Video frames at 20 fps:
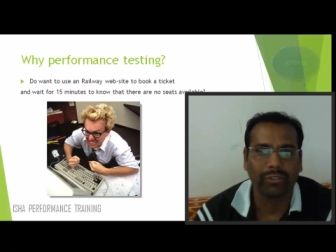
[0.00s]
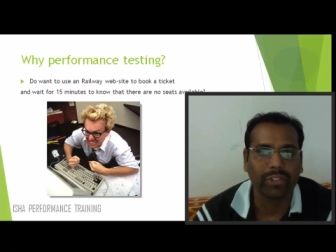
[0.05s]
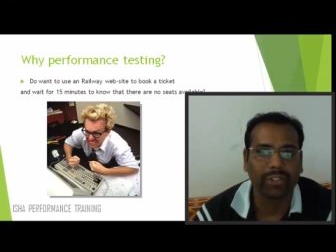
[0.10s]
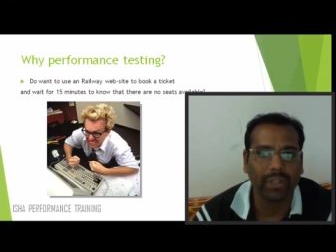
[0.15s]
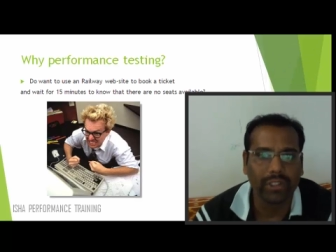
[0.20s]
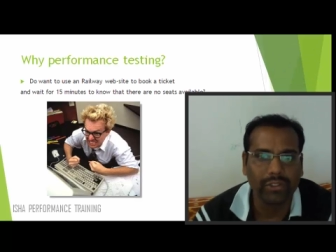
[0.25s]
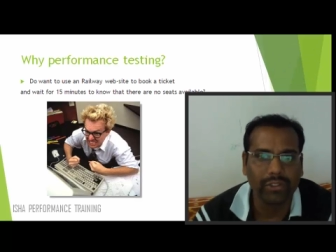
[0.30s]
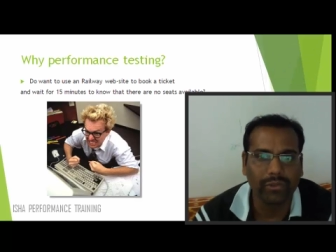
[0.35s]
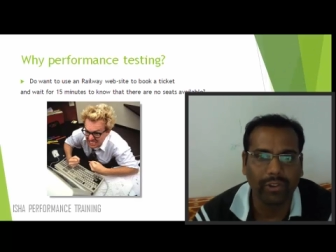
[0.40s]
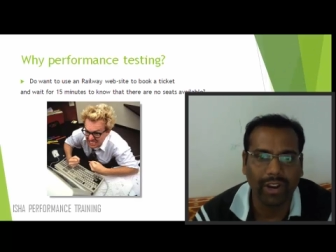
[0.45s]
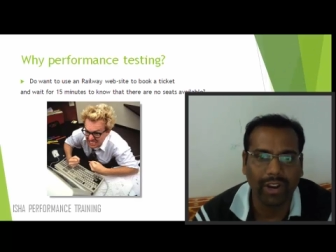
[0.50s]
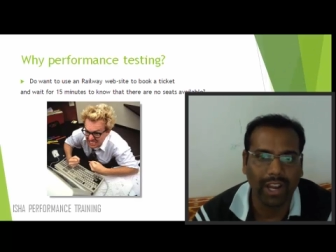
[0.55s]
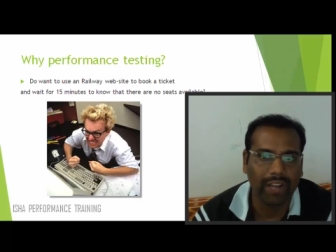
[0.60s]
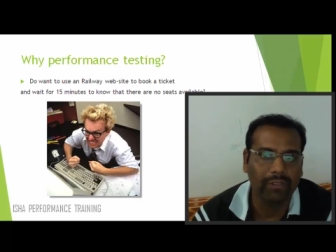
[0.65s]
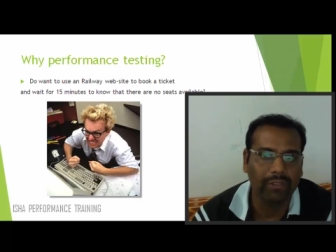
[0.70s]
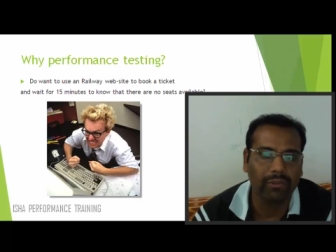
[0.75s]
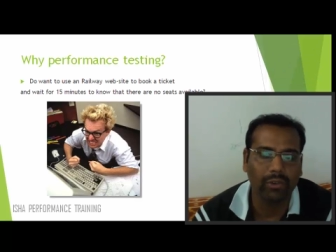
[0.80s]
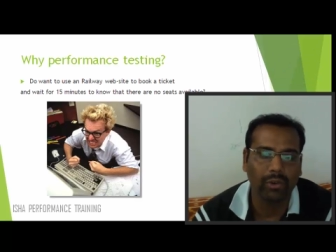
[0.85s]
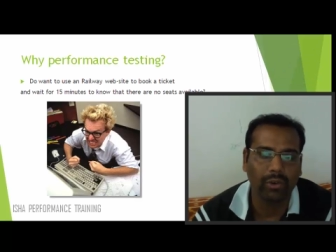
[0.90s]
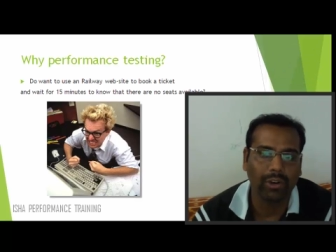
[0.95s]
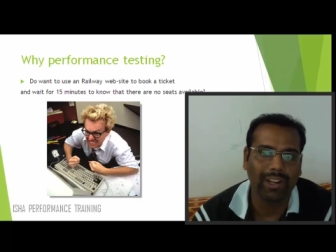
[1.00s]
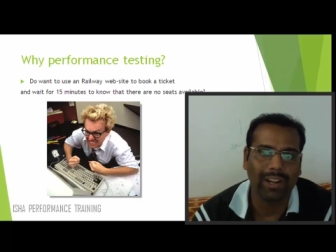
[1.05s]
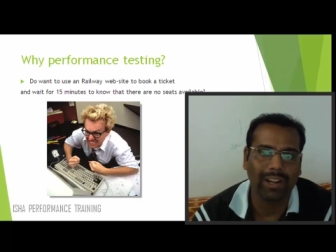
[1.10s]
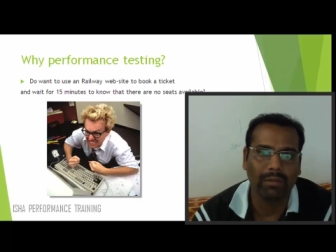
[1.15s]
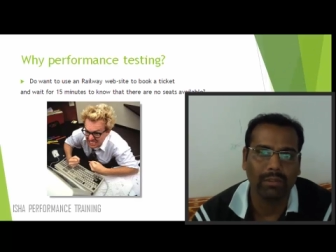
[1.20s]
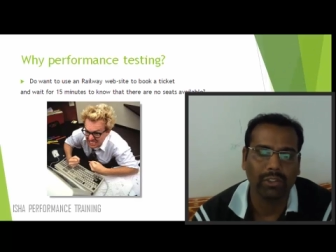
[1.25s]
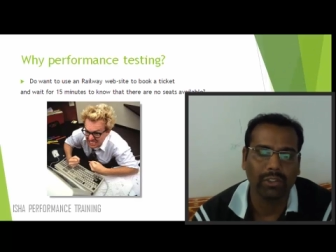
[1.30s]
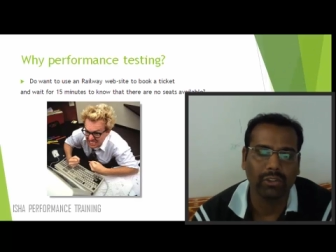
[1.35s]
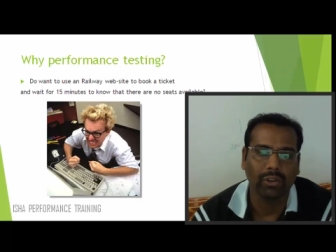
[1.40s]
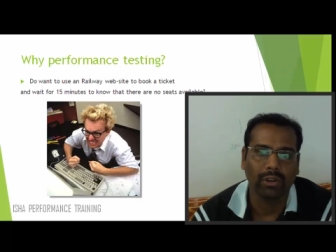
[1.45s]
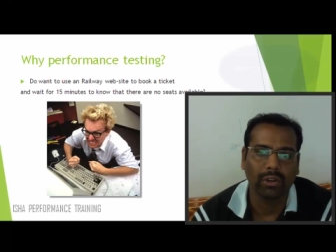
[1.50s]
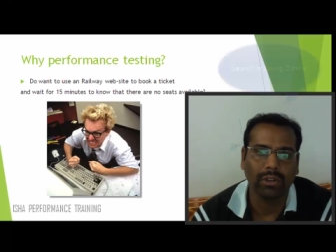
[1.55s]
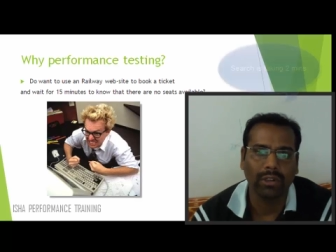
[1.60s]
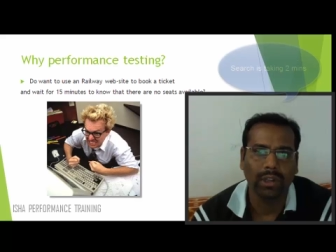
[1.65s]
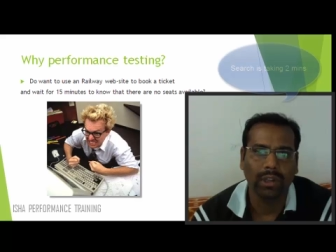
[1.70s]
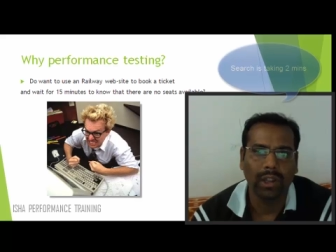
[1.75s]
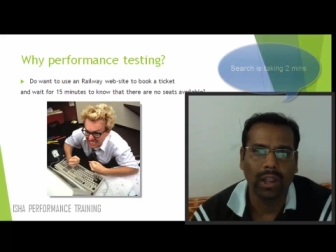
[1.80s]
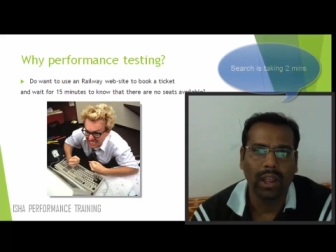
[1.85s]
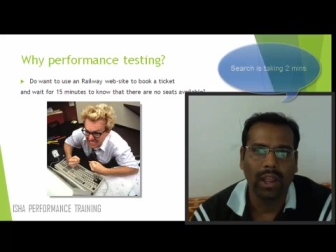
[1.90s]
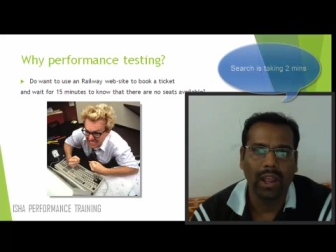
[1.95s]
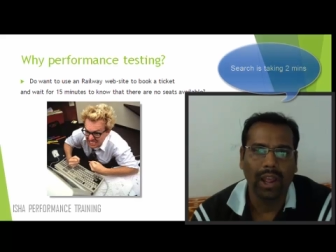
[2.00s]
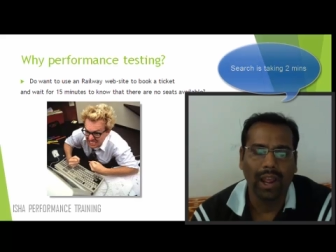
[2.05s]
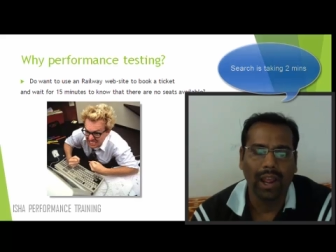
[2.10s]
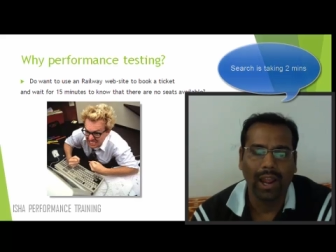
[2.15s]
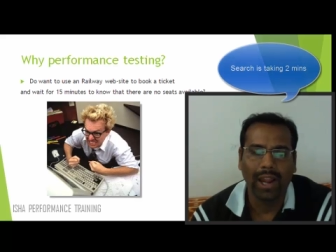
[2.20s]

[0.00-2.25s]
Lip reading: you have searched for iPhone on Amazon,